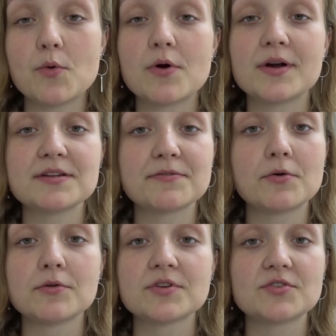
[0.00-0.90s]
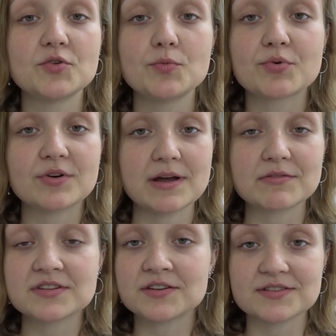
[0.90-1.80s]
or difficult to
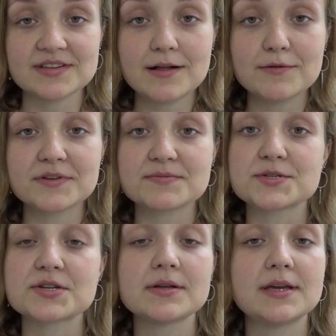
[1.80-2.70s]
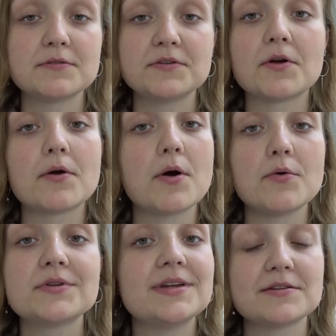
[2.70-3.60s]
pronounce yourself, especially if your
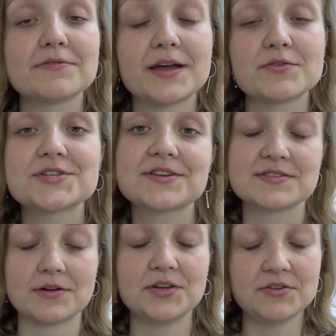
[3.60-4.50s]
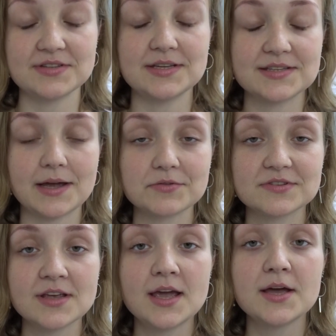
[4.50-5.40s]
own native language does not use these
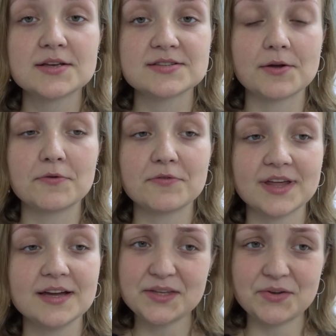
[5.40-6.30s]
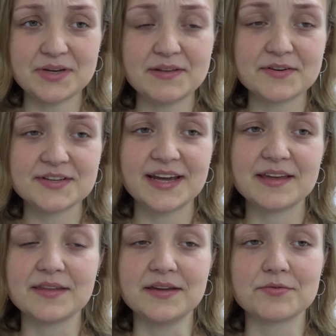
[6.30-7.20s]
sounds. So for that, you can either
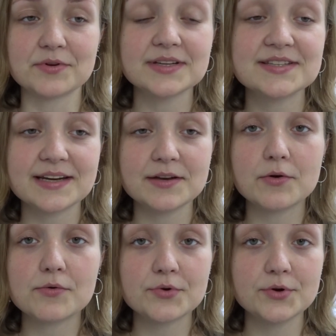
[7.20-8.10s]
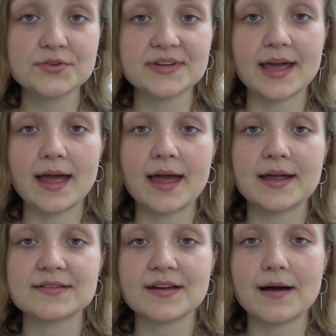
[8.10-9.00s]
take the really technical route
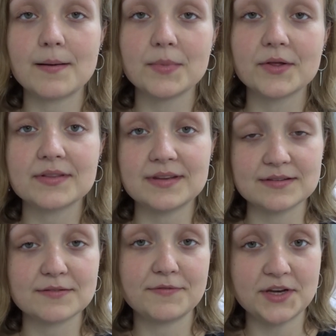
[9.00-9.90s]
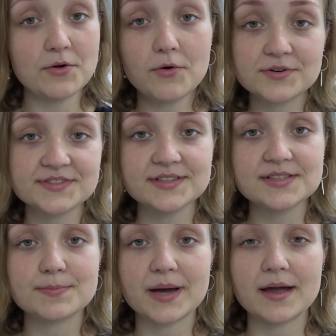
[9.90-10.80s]
and look at these video
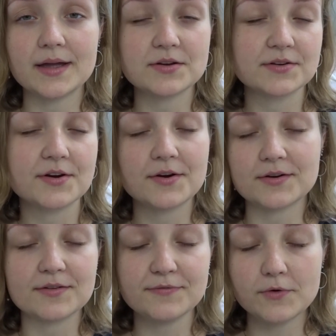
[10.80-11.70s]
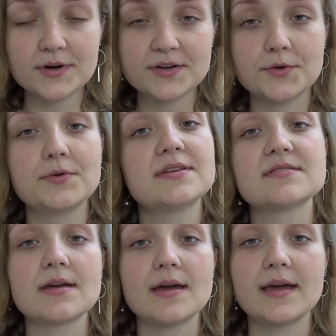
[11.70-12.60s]
courses by Dr. Curtis Ford, who
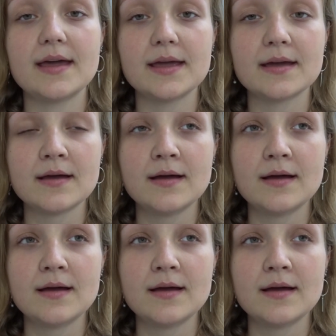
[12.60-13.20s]
is I